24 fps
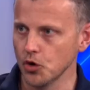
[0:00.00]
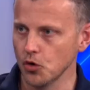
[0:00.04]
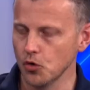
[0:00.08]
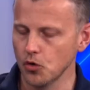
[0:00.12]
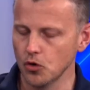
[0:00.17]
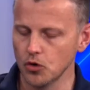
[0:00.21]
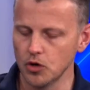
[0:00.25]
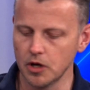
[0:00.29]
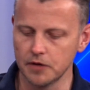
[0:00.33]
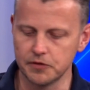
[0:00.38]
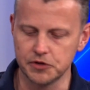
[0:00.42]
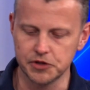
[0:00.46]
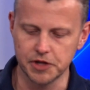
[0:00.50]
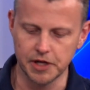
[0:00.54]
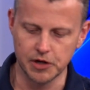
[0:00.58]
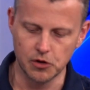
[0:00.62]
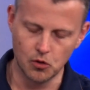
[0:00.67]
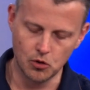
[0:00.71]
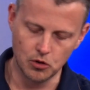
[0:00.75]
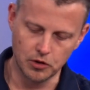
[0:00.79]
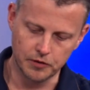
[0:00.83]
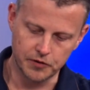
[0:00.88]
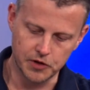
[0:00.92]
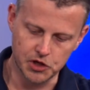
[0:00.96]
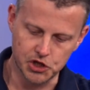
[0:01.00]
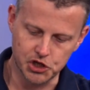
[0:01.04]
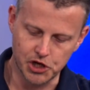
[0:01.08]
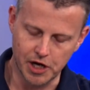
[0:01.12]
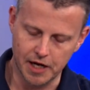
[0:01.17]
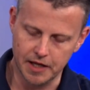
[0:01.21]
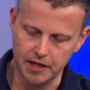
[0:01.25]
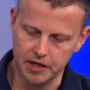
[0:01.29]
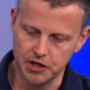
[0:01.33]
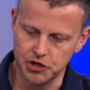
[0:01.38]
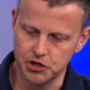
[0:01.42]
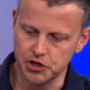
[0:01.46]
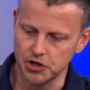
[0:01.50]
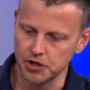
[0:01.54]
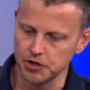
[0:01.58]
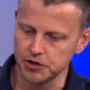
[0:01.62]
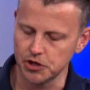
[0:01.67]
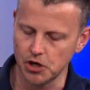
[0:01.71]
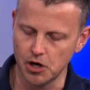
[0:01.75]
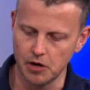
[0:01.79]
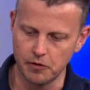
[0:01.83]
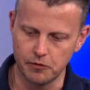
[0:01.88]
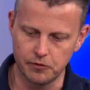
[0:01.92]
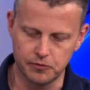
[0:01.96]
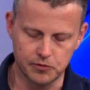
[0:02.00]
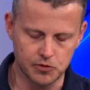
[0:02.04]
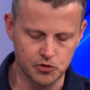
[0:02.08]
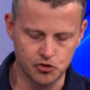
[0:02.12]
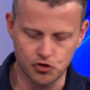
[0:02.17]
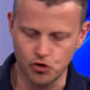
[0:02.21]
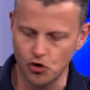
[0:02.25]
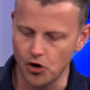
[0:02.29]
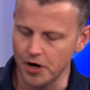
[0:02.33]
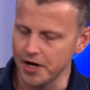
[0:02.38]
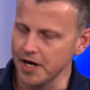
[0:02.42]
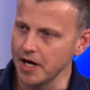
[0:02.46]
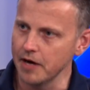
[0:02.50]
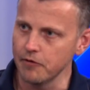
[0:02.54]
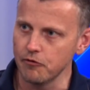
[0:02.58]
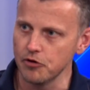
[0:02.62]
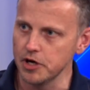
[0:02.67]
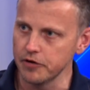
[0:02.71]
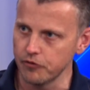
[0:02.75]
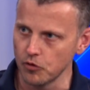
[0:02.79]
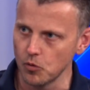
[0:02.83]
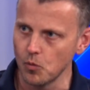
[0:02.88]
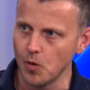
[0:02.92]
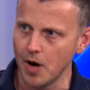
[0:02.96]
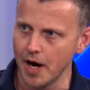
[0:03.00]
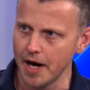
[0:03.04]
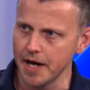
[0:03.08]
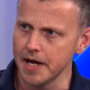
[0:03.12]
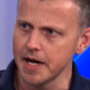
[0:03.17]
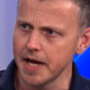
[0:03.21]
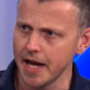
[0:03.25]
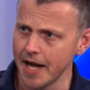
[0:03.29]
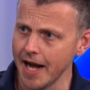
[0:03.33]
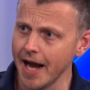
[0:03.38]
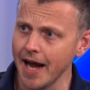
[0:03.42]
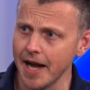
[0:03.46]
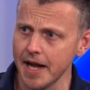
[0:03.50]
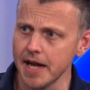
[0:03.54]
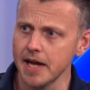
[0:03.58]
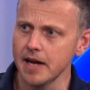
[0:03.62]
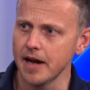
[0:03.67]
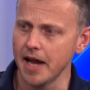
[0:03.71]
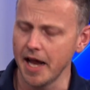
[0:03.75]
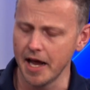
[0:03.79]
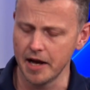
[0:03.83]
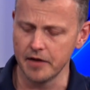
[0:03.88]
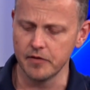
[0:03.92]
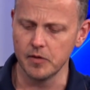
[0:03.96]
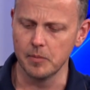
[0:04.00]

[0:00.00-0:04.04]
all. I've seen all of the challenges. I've tried every different way to get honey out of